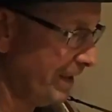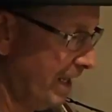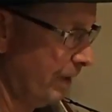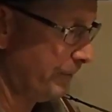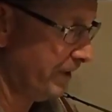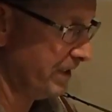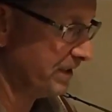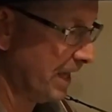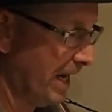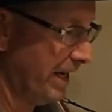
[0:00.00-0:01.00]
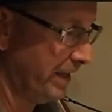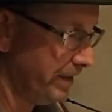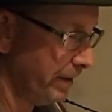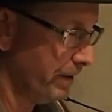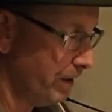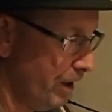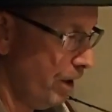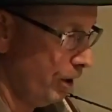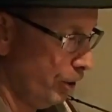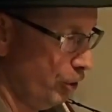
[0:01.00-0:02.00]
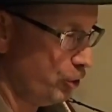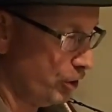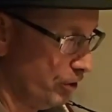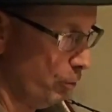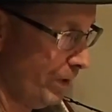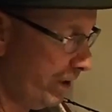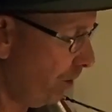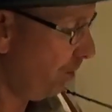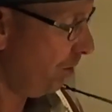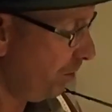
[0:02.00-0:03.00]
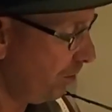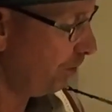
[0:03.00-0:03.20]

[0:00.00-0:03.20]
help you decide who should win or